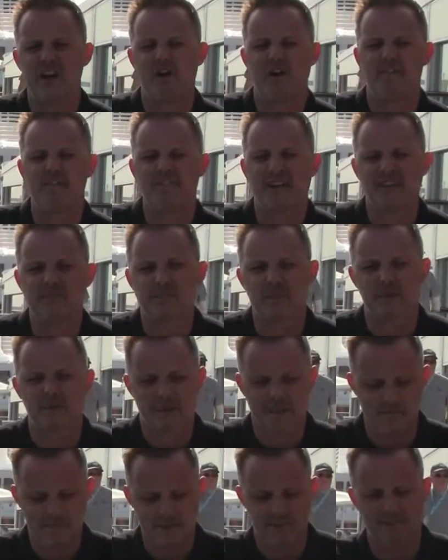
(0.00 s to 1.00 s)
it on Facebook
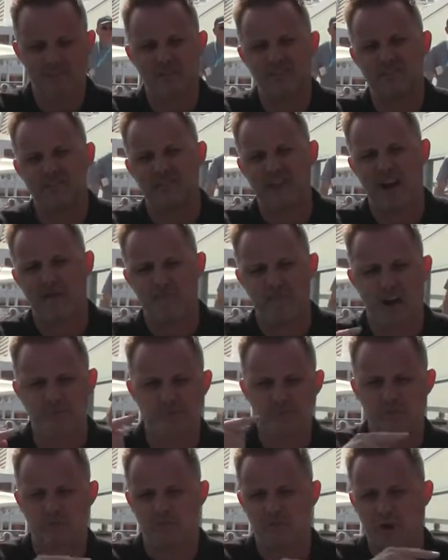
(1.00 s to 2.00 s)
give me some Instagram love
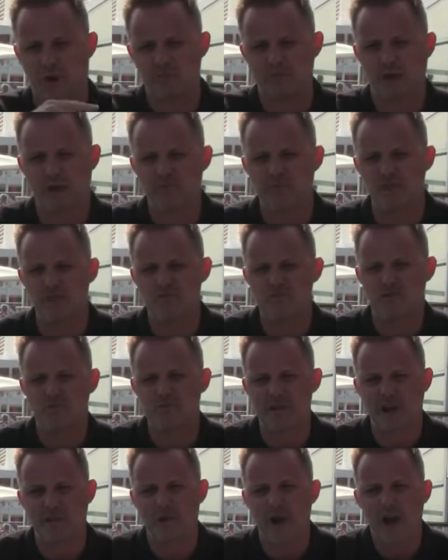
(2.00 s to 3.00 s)
subscribe to our YouTube
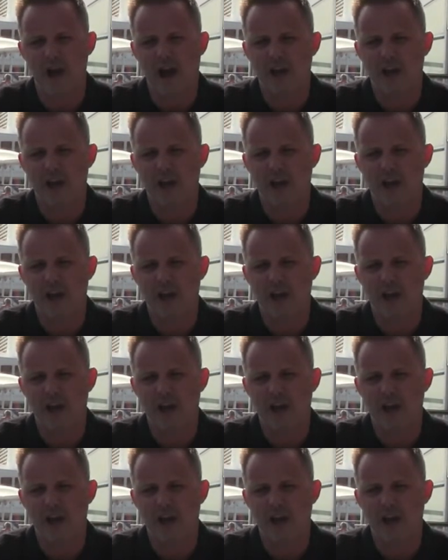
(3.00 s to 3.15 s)
channel